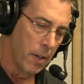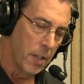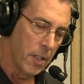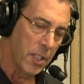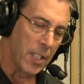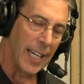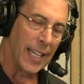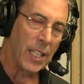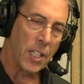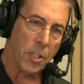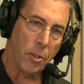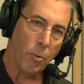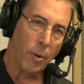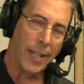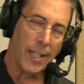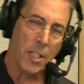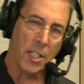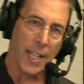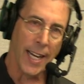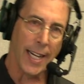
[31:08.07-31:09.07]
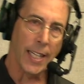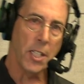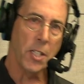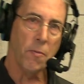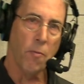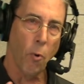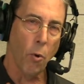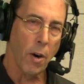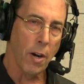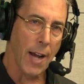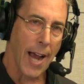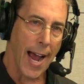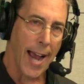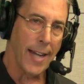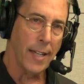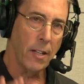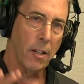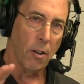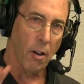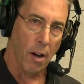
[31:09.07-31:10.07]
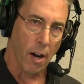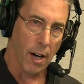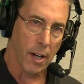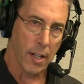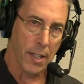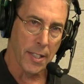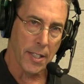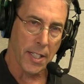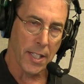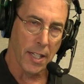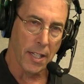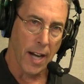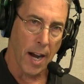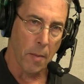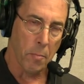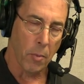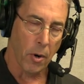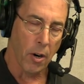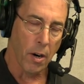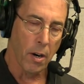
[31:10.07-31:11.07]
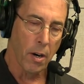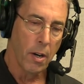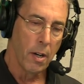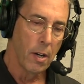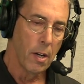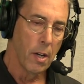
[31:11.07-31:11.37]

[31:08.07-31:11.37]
636 Clark is the number.